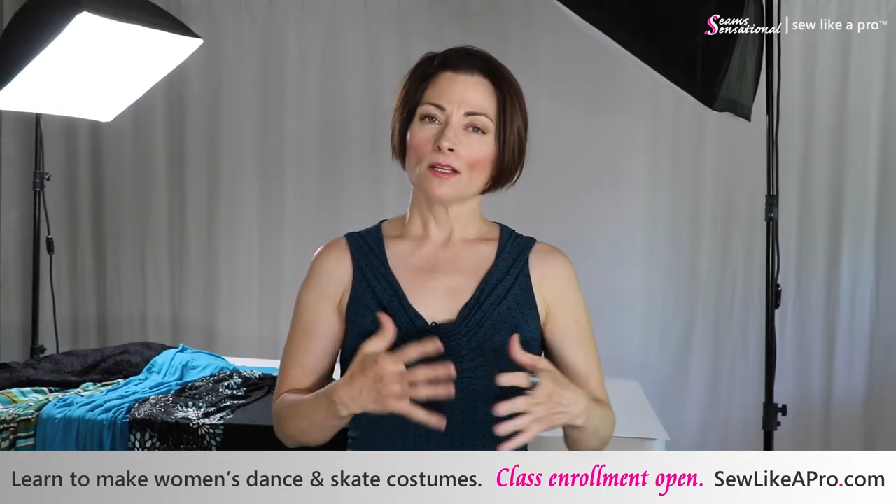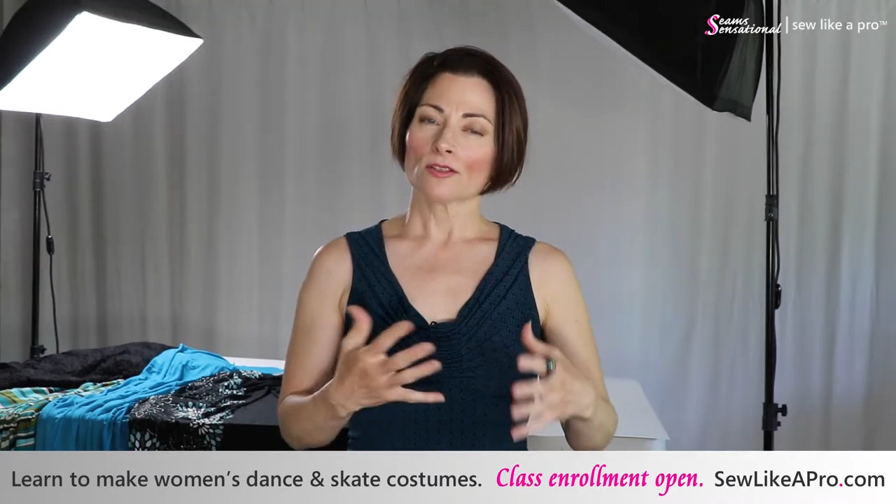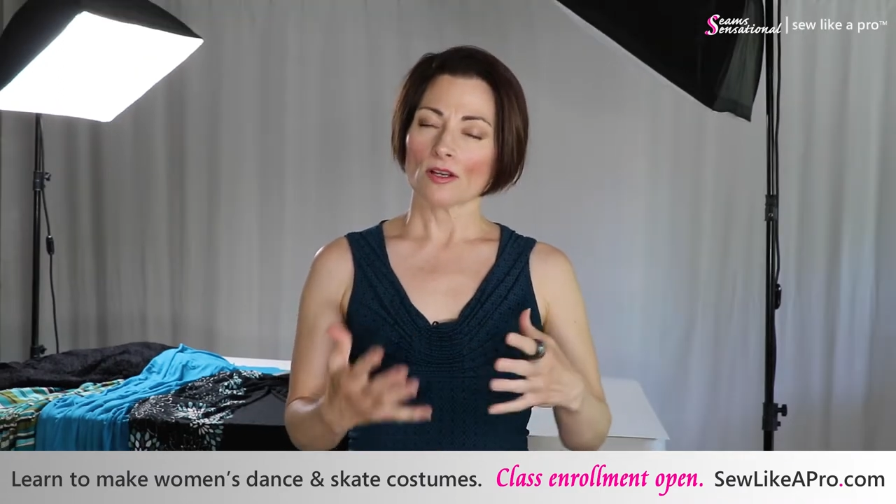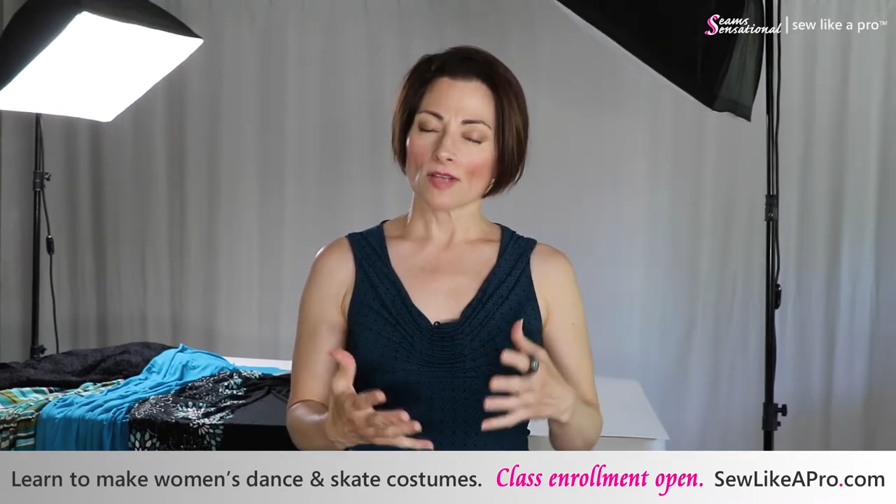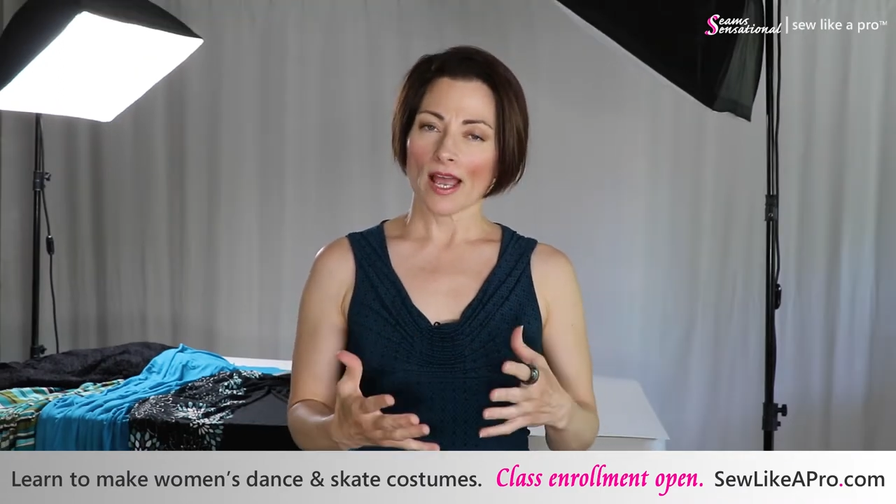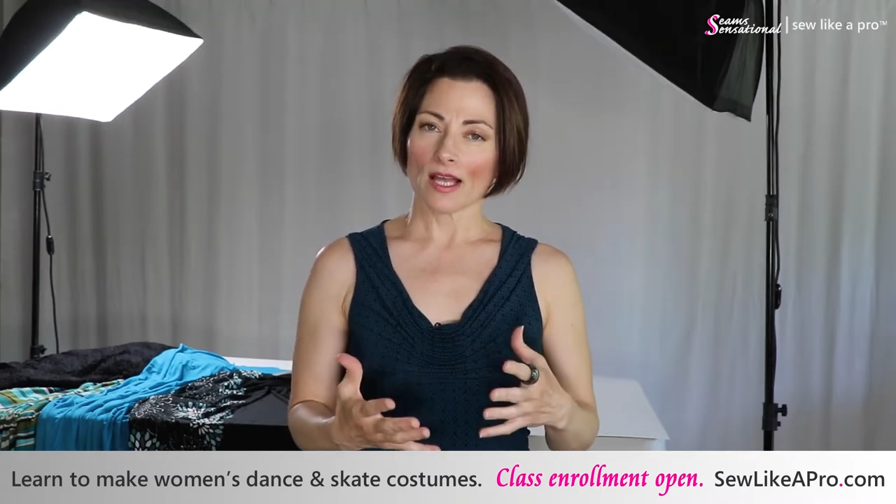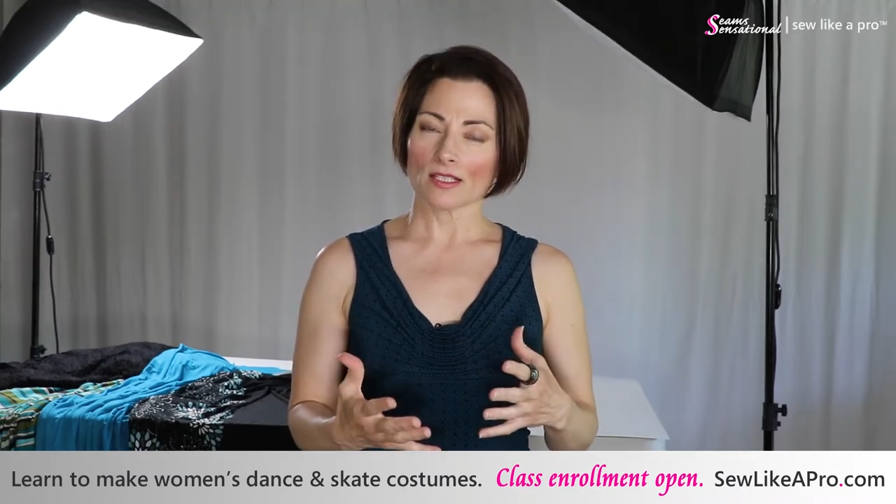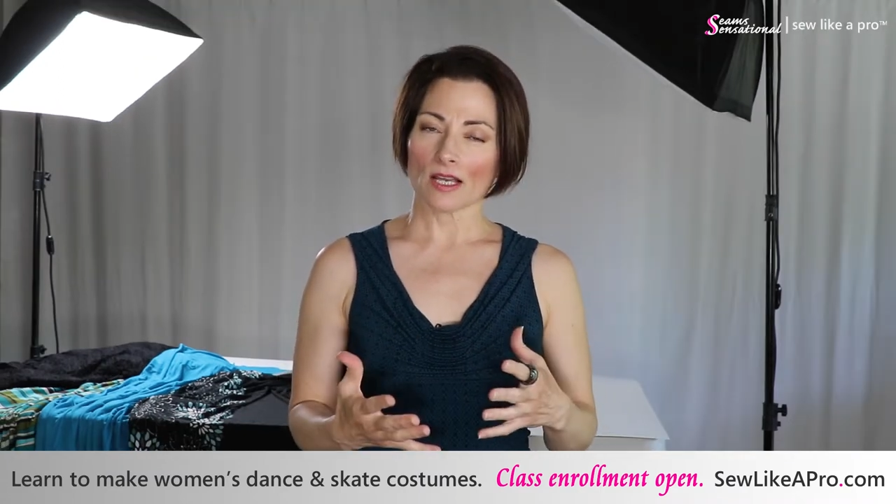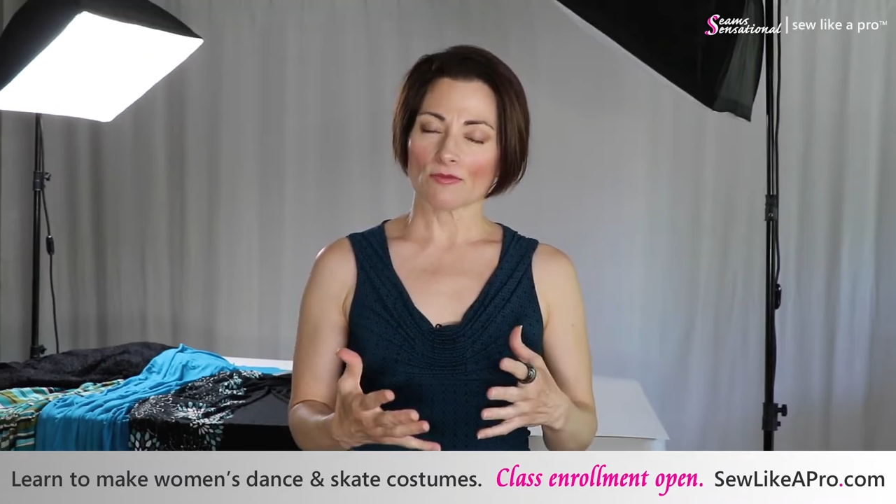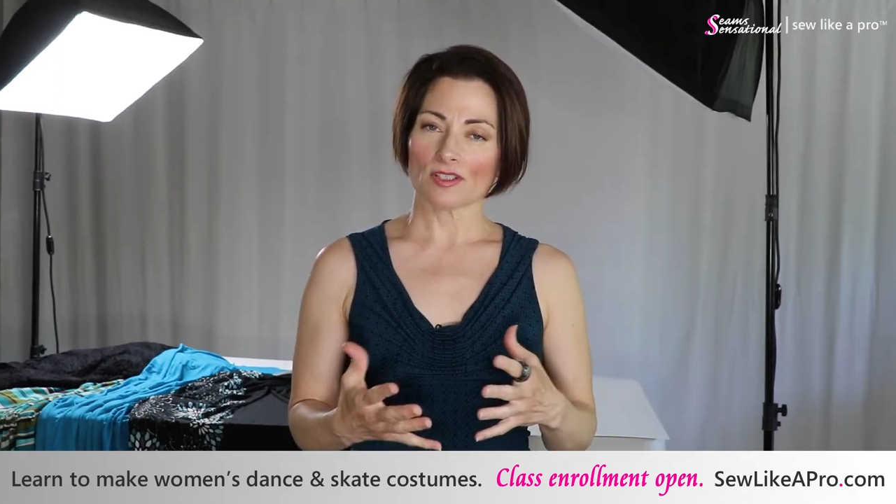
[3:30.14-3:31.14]
So,
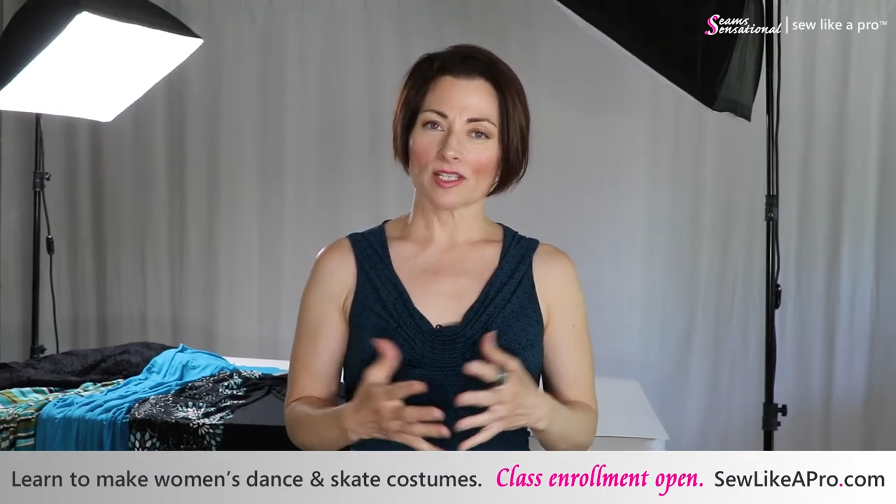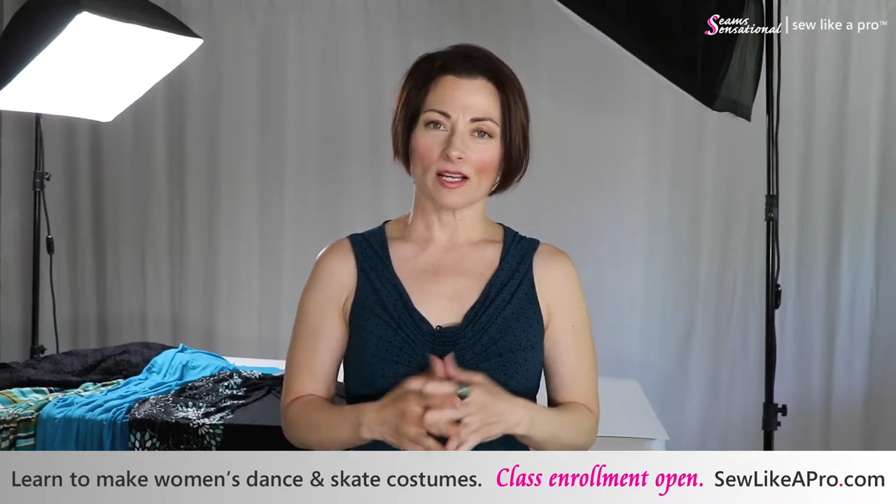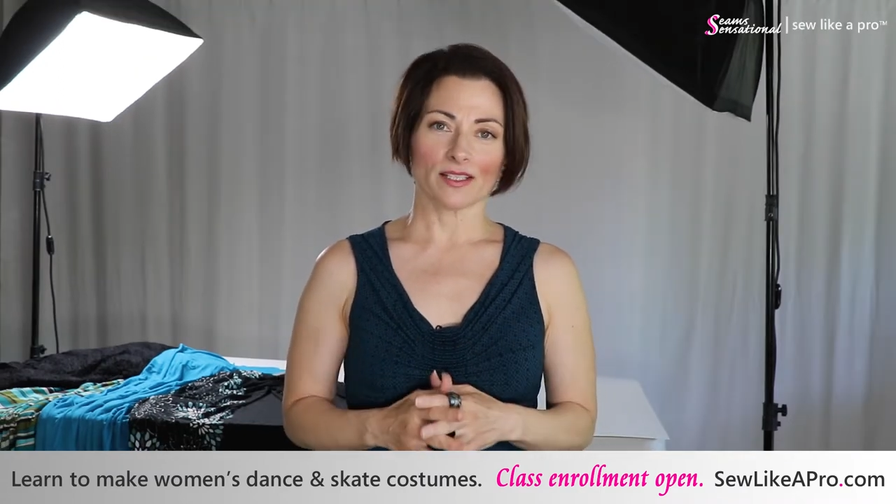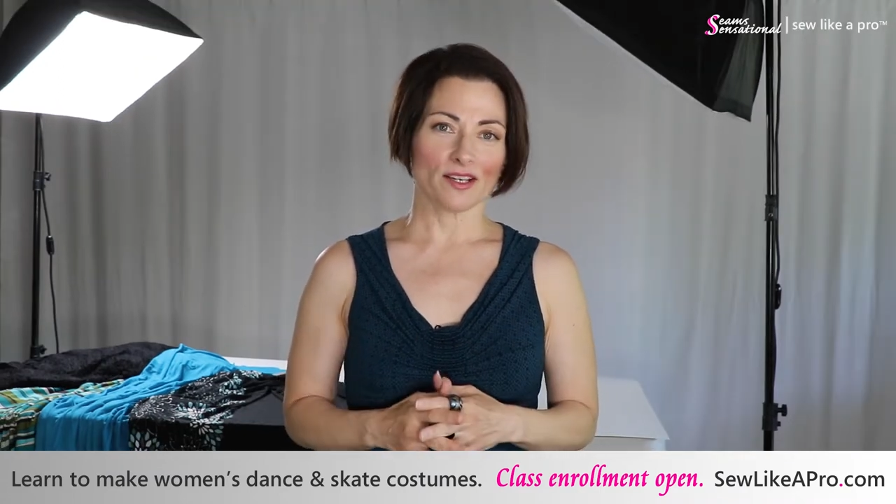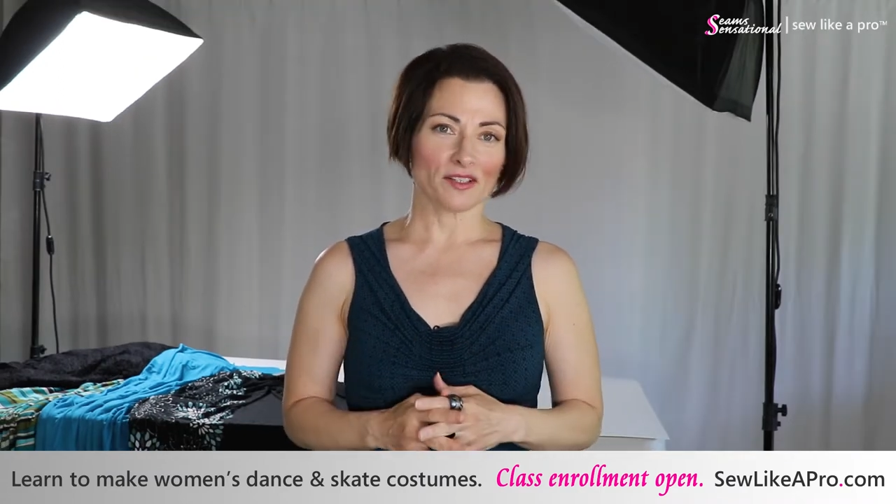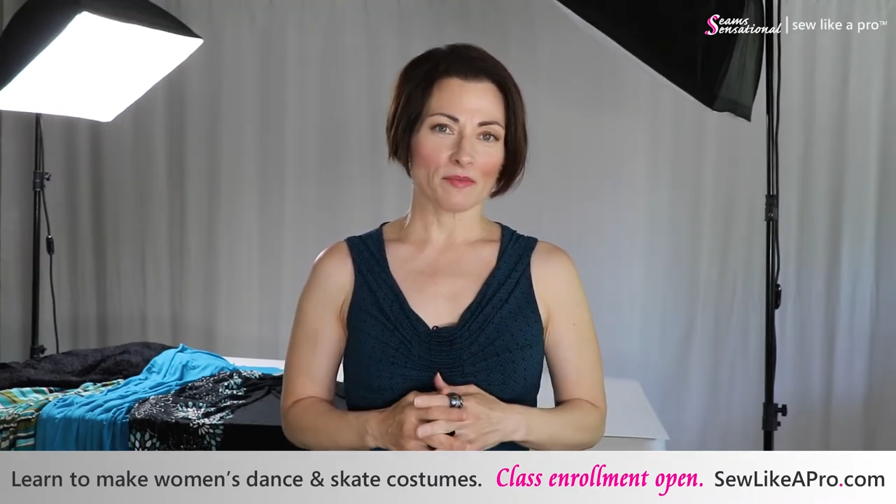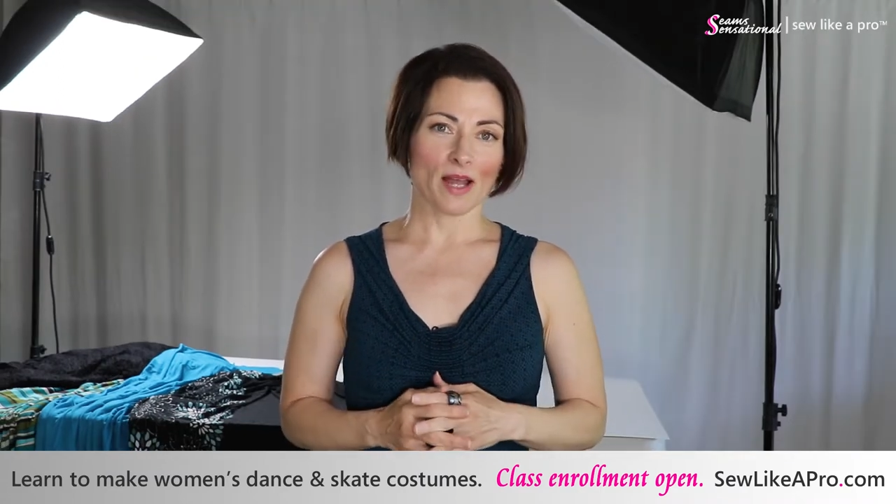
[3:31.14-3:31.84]
as I was telling her